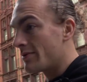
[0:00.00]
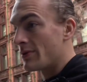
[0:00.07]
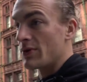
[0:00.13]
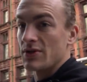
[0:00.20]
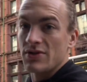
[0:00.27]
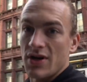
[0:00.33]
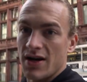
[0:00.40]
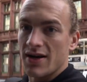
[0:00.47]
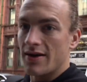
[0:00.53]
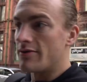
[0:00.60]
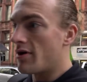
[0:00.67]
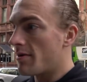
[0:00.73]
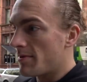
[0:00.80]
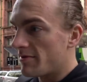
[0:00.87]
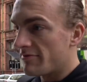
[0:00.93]
We're gonna try and get
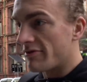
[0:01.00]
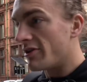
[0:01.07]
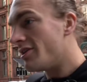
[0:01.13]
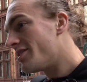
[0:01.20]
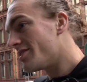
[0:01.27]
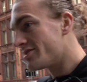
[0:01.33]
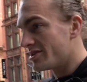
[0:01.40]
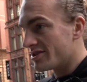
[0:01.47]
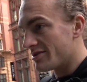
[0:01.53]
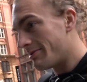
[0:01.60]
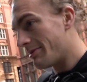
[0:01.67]
Robin free because he's